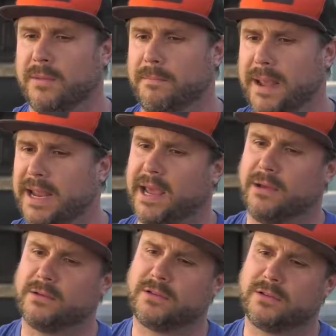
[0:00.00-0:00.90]

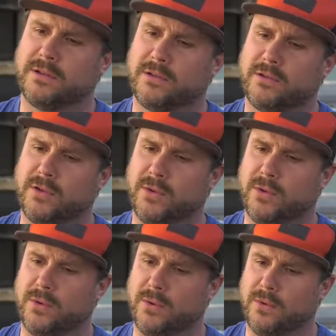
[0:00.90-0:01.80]
bakehouse
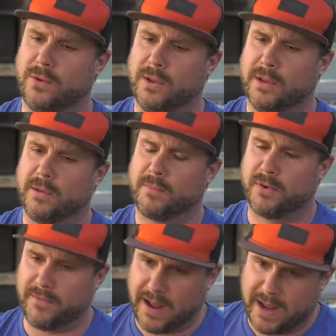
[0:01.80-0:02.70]
to
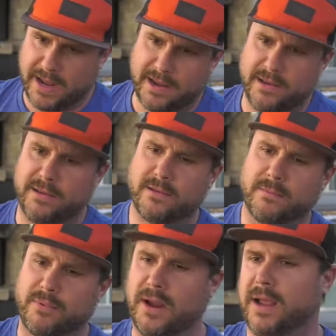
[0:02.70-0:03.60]
provide
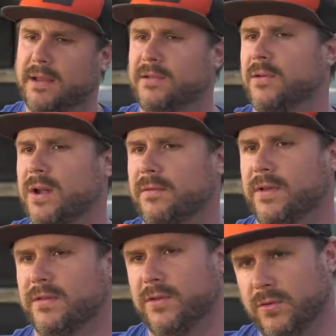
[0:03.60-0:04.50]
bread to all of
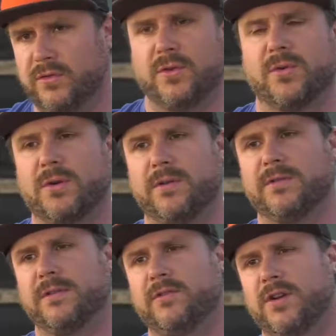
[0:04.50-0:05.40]
these new
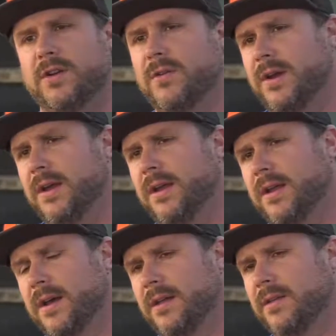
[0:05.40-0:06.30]
stores in Cherry Creek
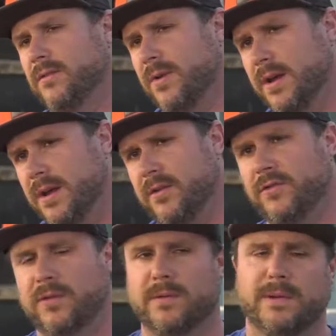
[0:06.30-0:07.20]
and Highlands
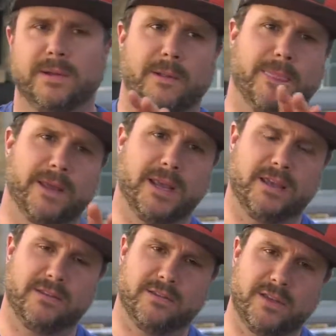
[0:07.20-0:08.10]
Ranch and
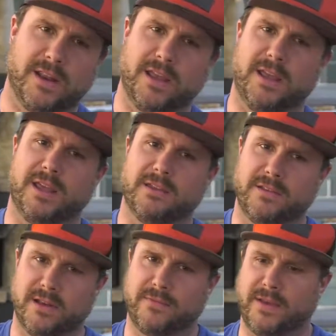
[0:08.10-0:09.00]
Kansas City and
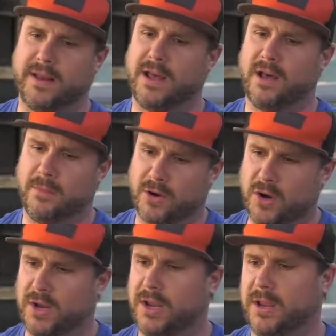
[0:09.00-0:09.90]
Santa Fe and
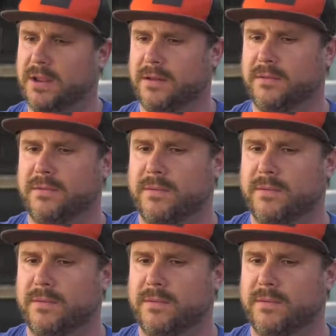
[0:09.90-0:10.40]
Albuquerque, and